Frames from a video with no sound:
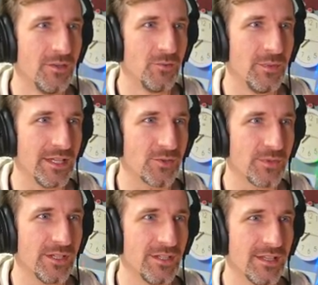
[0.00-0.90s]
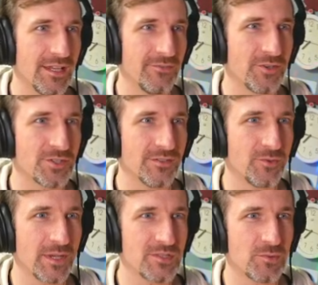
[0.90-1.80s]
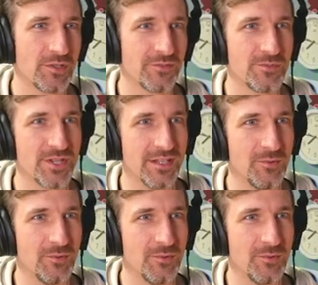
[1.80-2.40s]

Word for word: we get a real life version of Quest World from Jonny